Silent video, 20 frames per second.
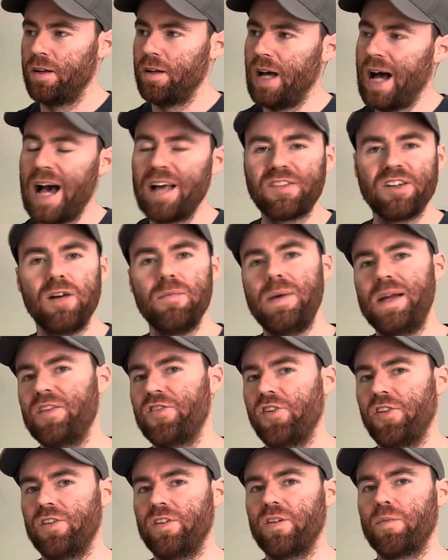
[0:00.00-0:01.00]
As I
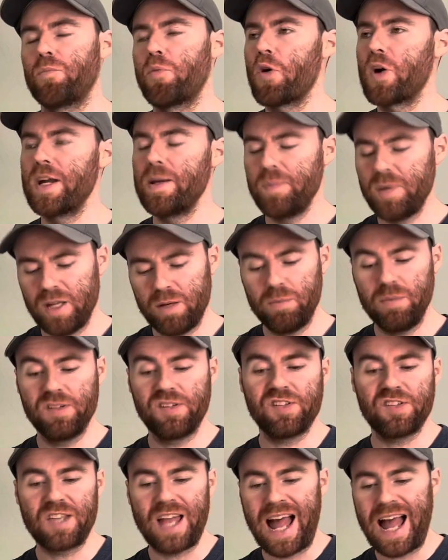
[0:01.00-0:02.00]
mentioned, premium,
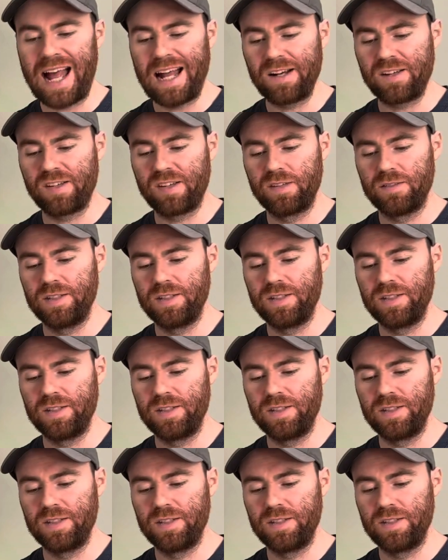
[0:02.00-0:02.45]
stacked,